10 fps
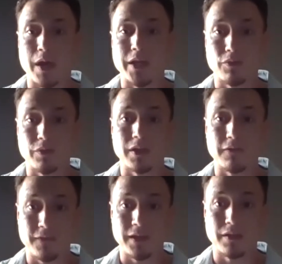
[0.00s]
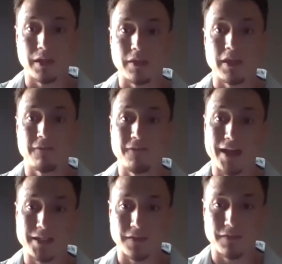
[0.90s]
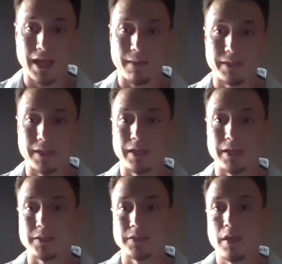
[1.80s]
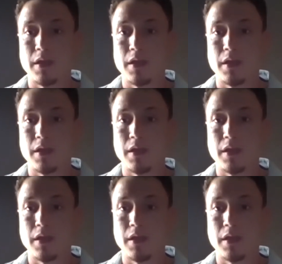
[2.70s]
you're really feeling the effects of the hepatitis.